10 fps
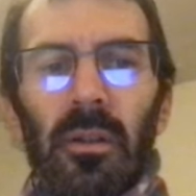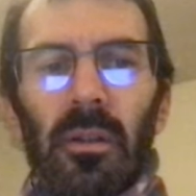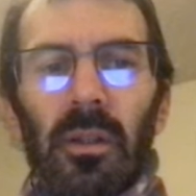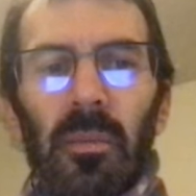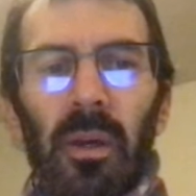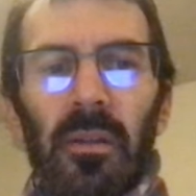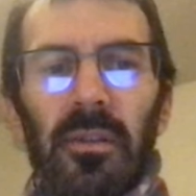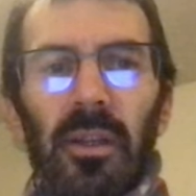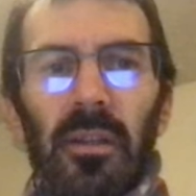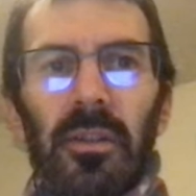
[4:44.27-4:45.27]
command
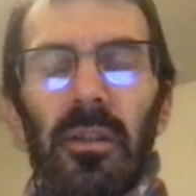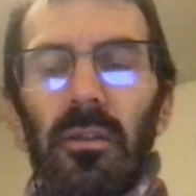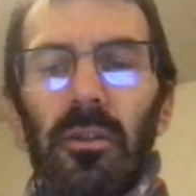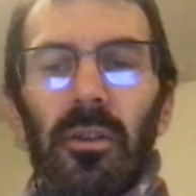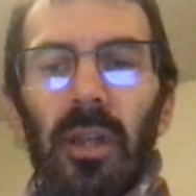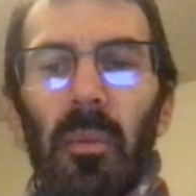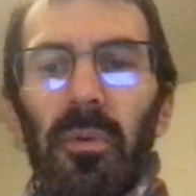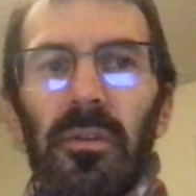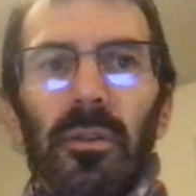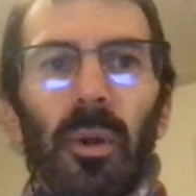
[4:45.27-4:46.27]
set seed, it just
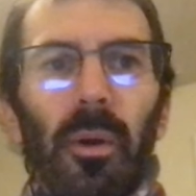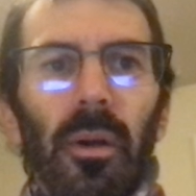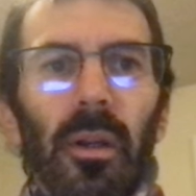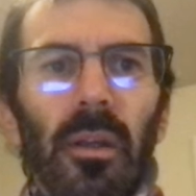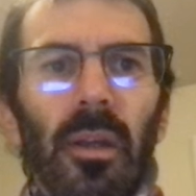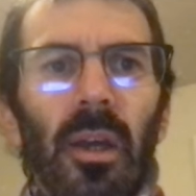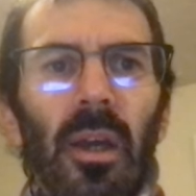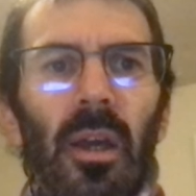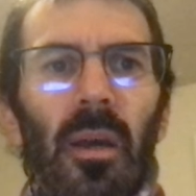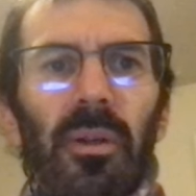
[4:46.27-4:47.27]
happens internally.
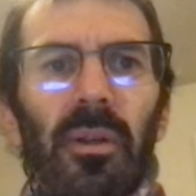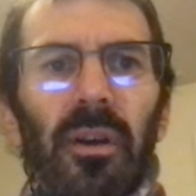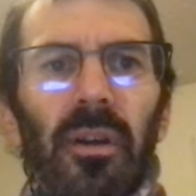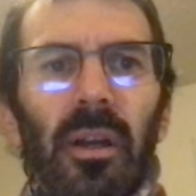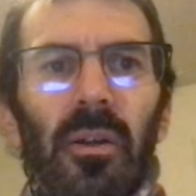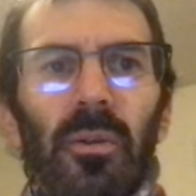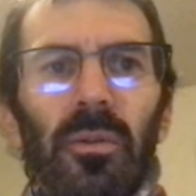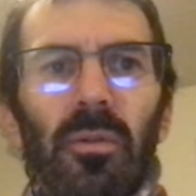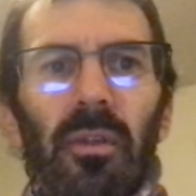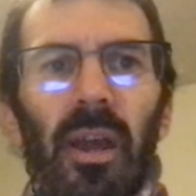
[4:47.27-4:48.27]
But if I now go
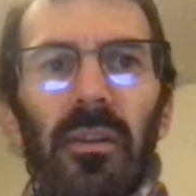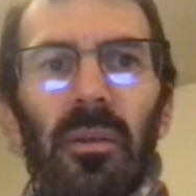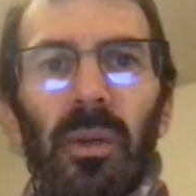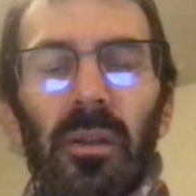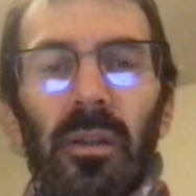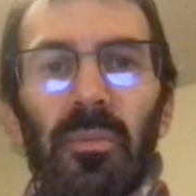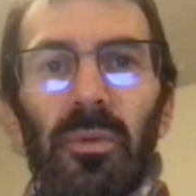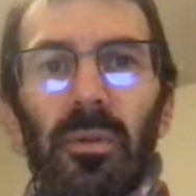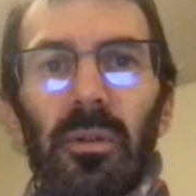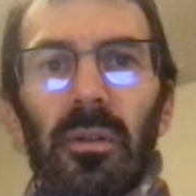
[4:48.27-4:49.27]
to that command that
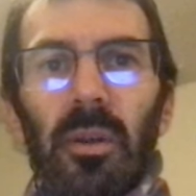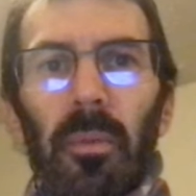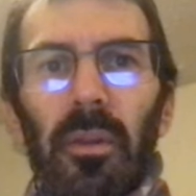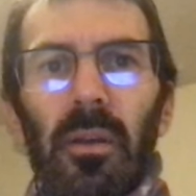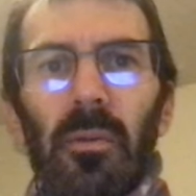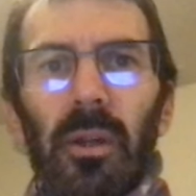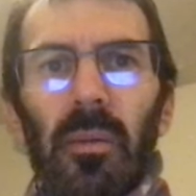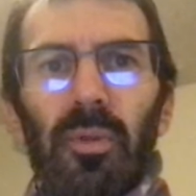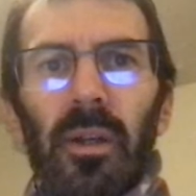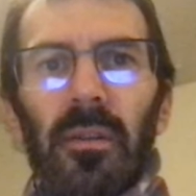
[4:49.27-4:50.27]
produces something, when I
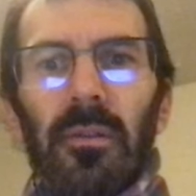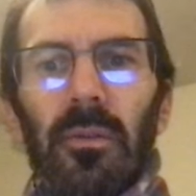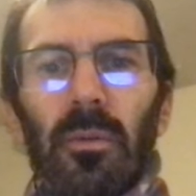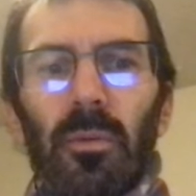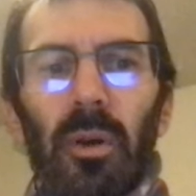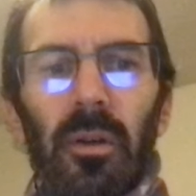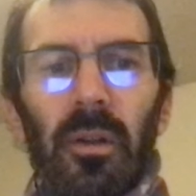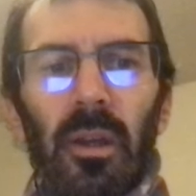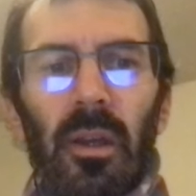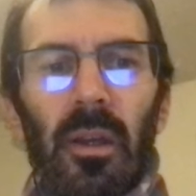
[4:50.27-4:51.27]
press run,
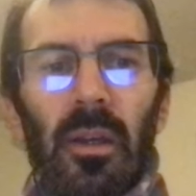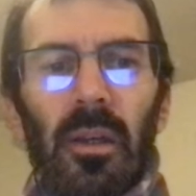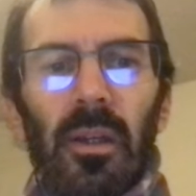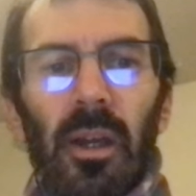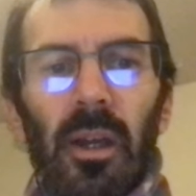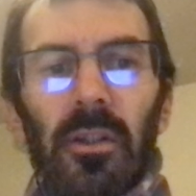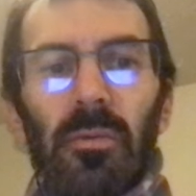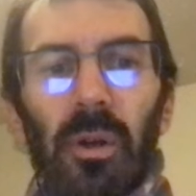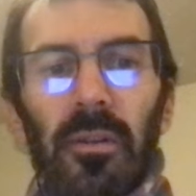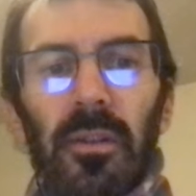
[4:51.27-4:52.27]
it actually
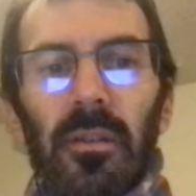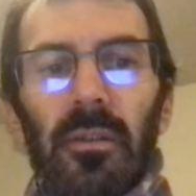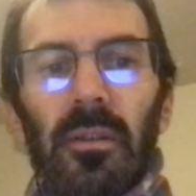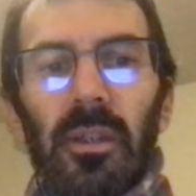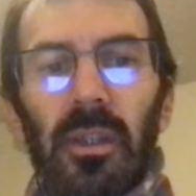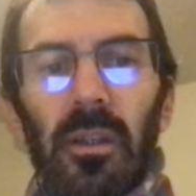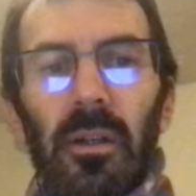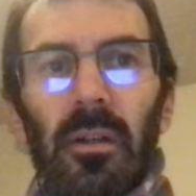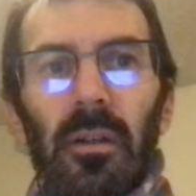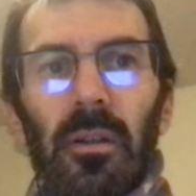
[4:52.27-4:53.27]
runs it
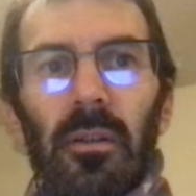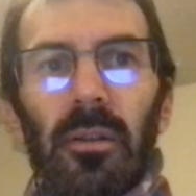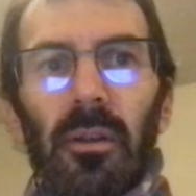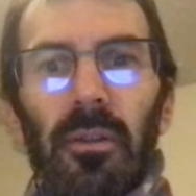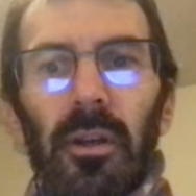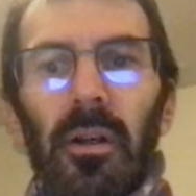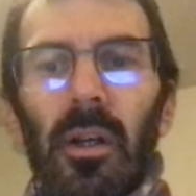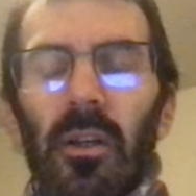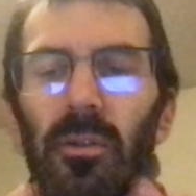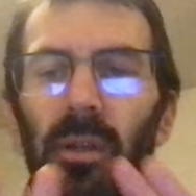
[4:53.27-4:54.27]
here, not there.
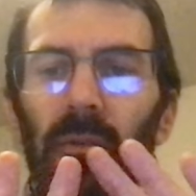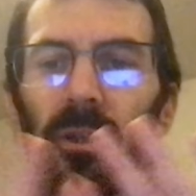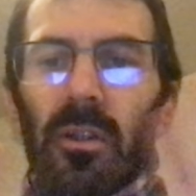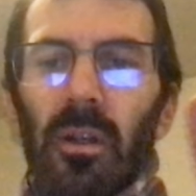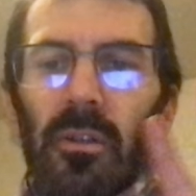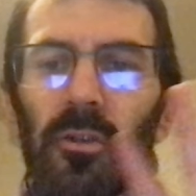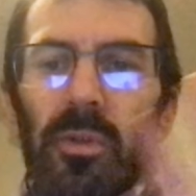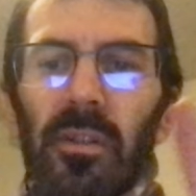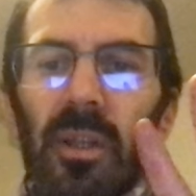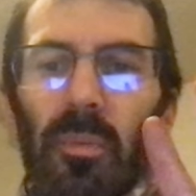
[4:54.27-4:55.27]
So you have a
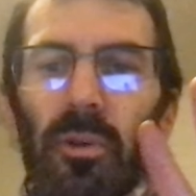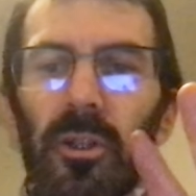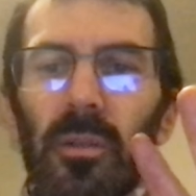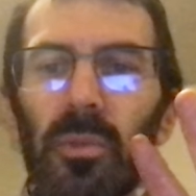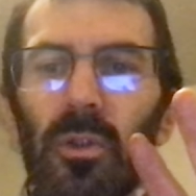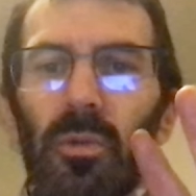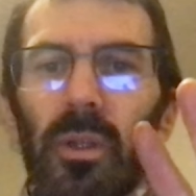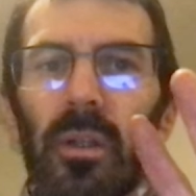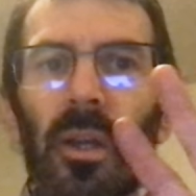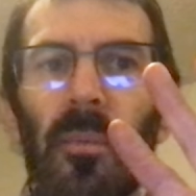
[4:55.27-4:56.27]
strict separation
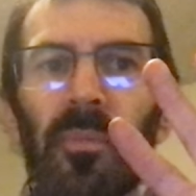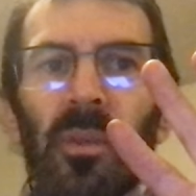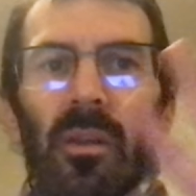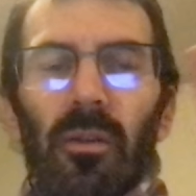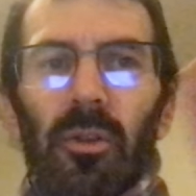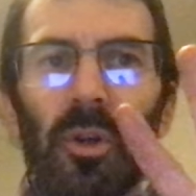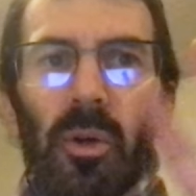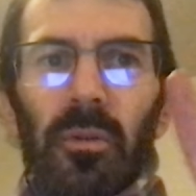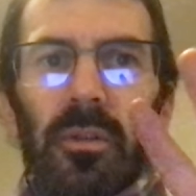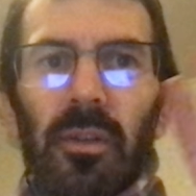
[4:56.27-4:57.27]
between the
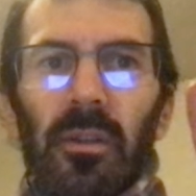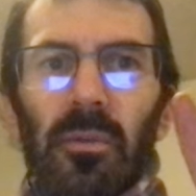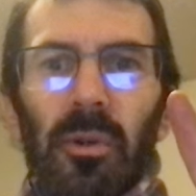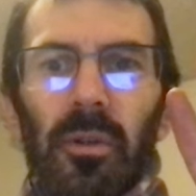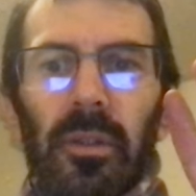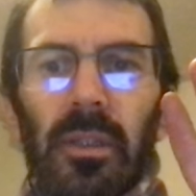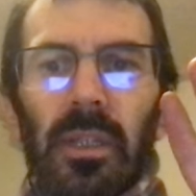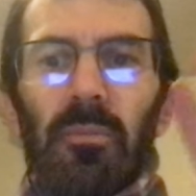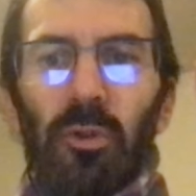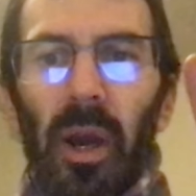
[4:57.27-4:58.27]
code that you want to
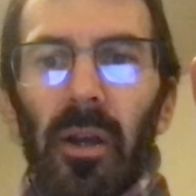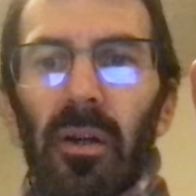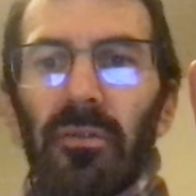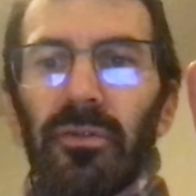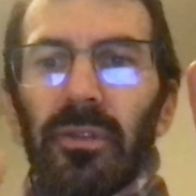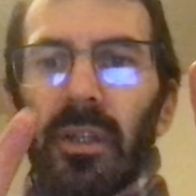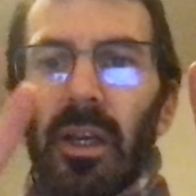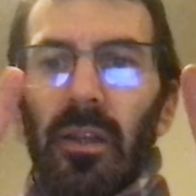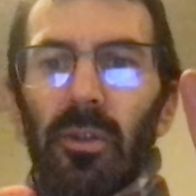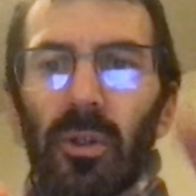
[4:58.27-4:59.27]
keep track of
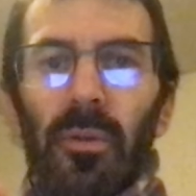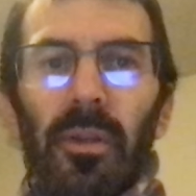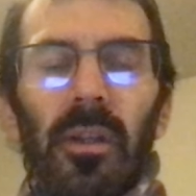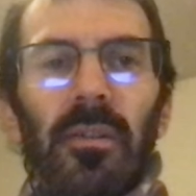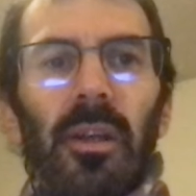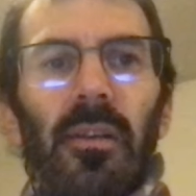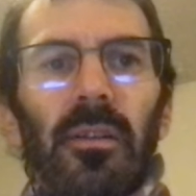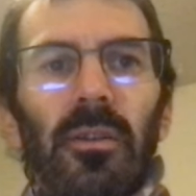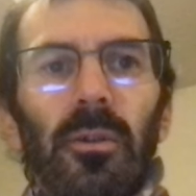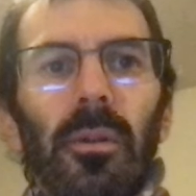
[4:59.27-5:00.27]
and the code that is
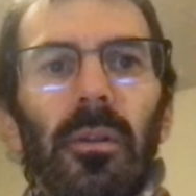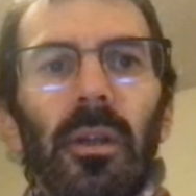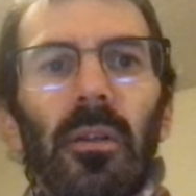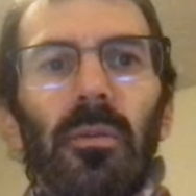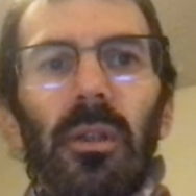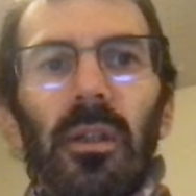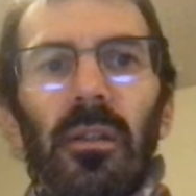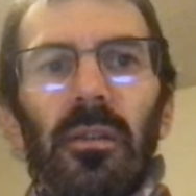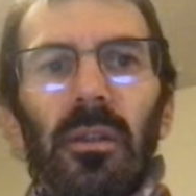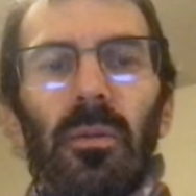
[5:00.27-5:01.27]
executed. And you can
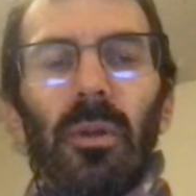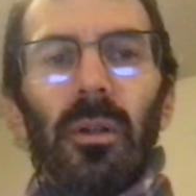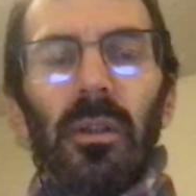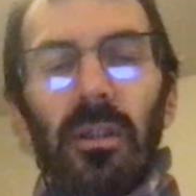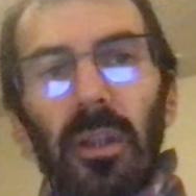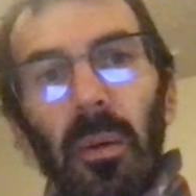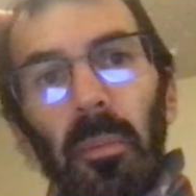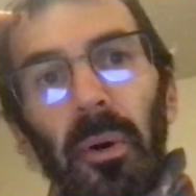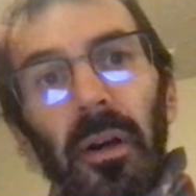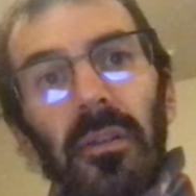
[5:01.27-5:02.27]
execute only some
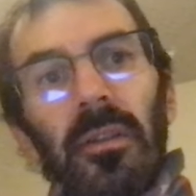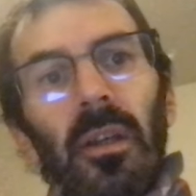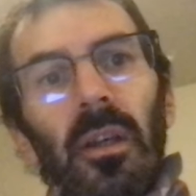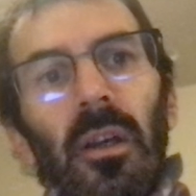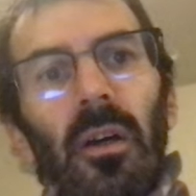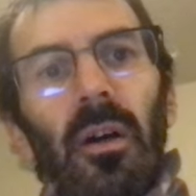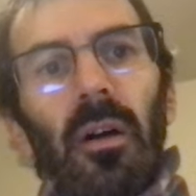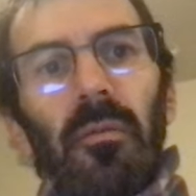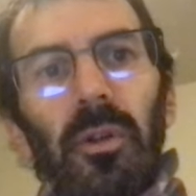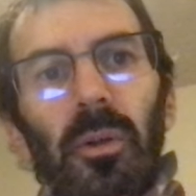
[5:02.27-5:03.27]
parts
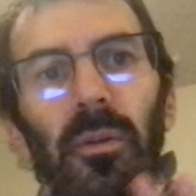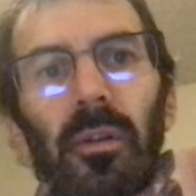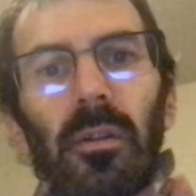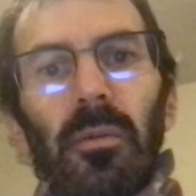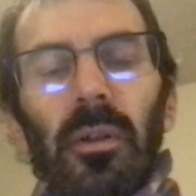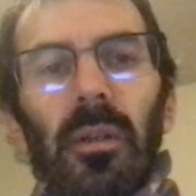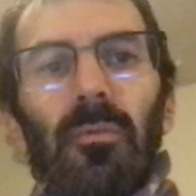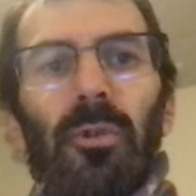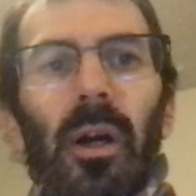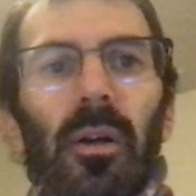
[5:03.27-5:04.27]
of the code that you want to keep
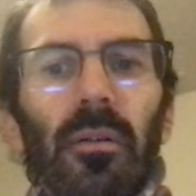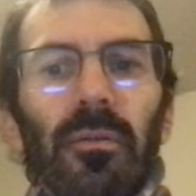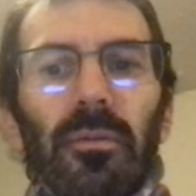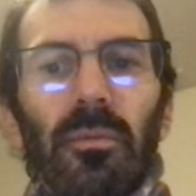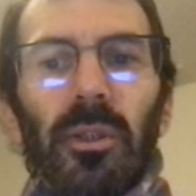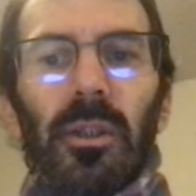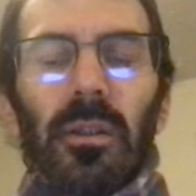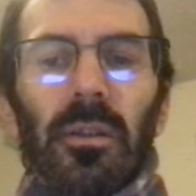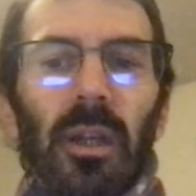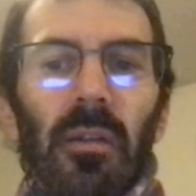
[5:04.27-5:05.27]
track of, which
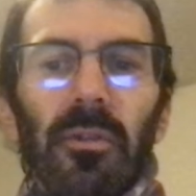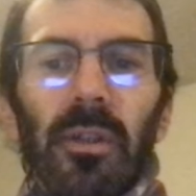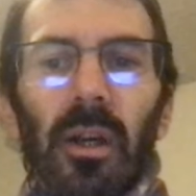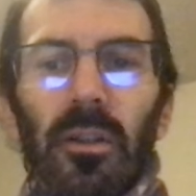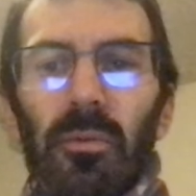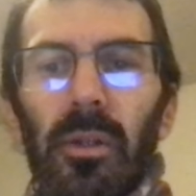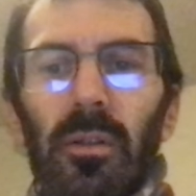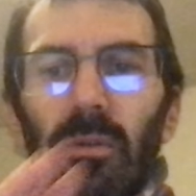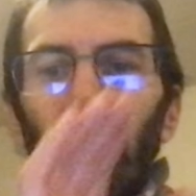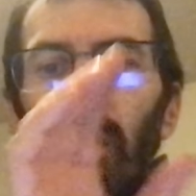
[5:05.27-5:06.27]
is kind of a nice way
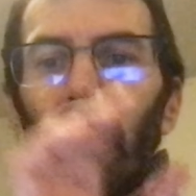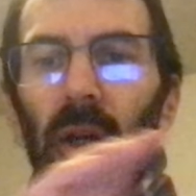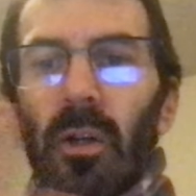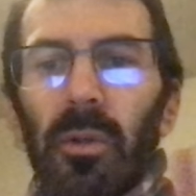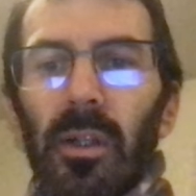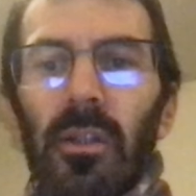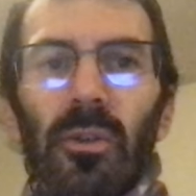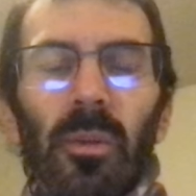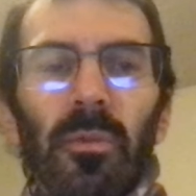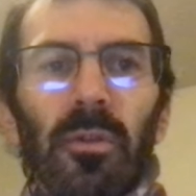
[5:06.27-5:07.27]
to quickly
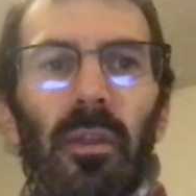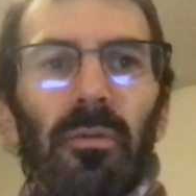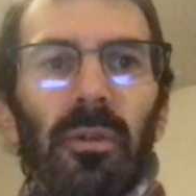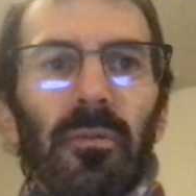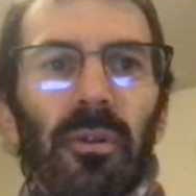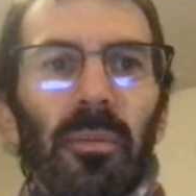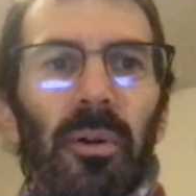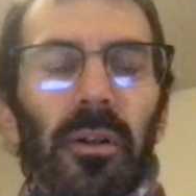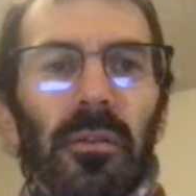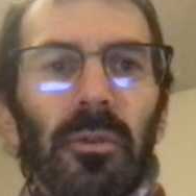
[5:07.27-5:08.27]
zoom through different
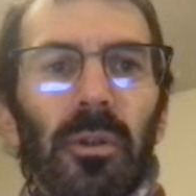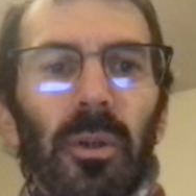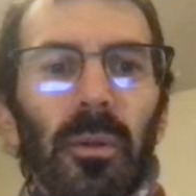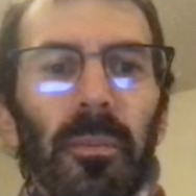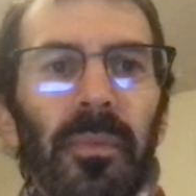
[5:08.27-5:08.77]
parts of your code.